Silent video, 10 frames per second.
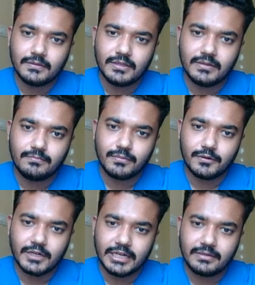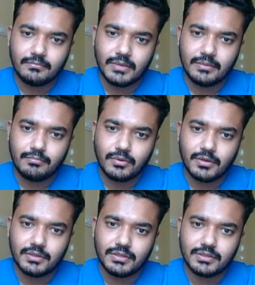Then protect my pawn
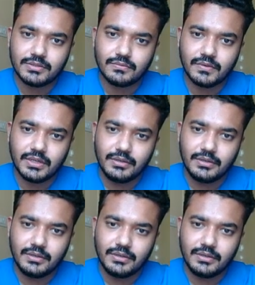this way.